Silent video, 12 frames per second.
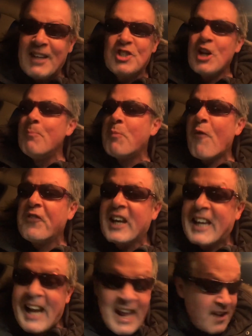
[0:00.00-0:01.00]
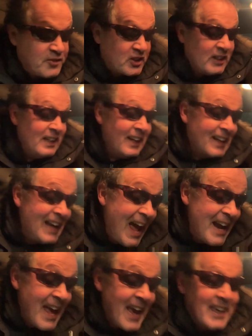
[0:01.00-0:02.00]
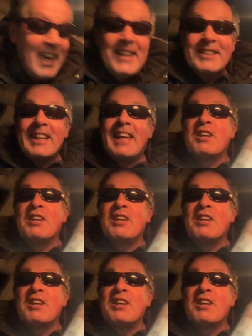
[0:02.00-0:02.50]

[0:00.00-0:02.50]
jump off of cliffs, let their kids eat